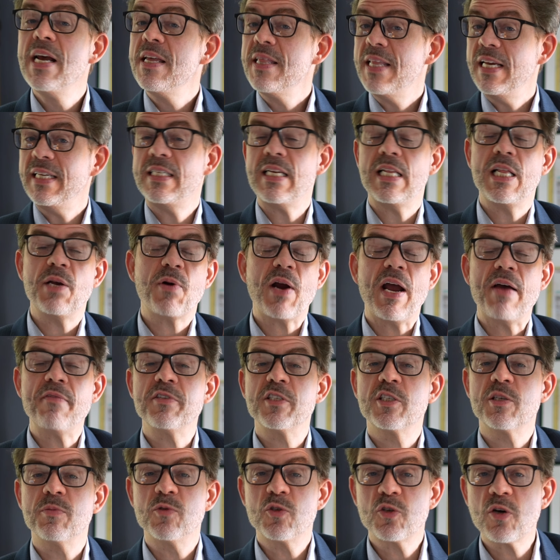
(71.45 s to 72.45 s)
They said they were having
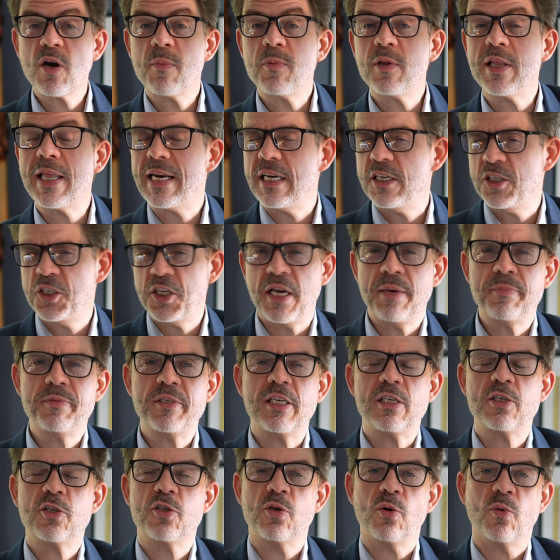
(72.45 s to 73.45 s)
some trouble at a jam
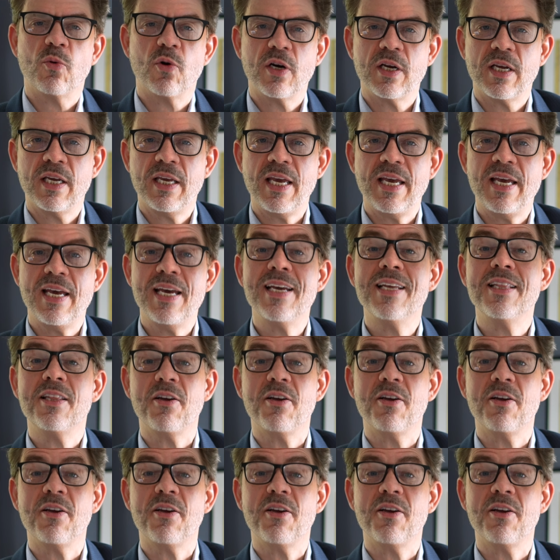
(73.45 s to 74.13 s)
session or a gig,